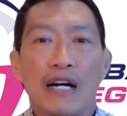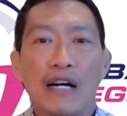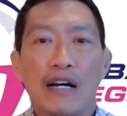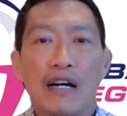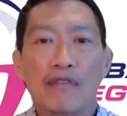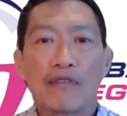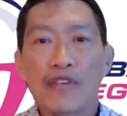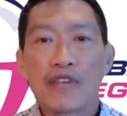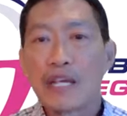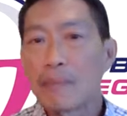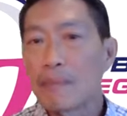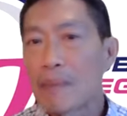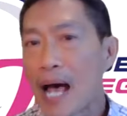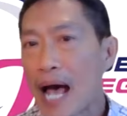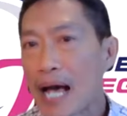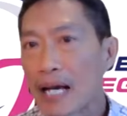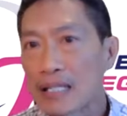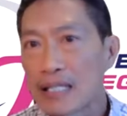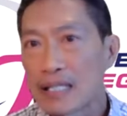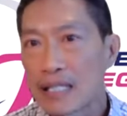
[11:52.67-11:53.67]
a
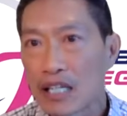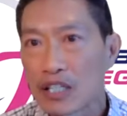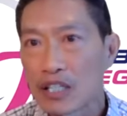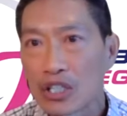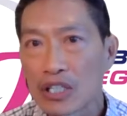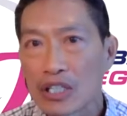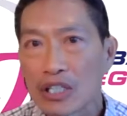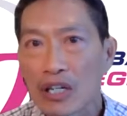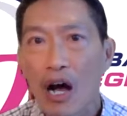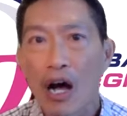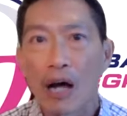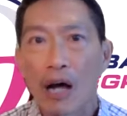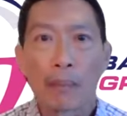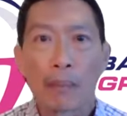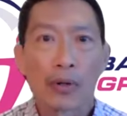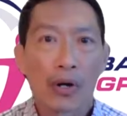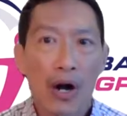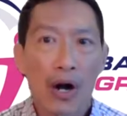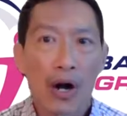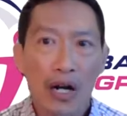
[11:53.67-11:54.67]
feedback session on
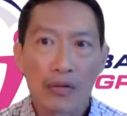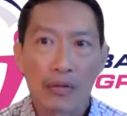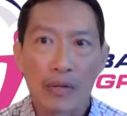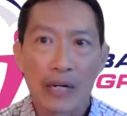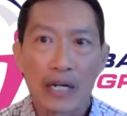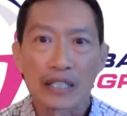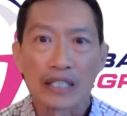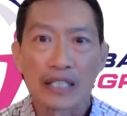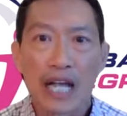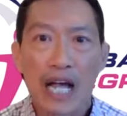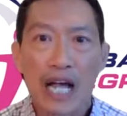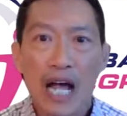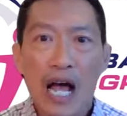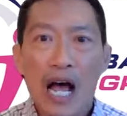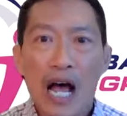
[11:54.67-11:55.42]
progress,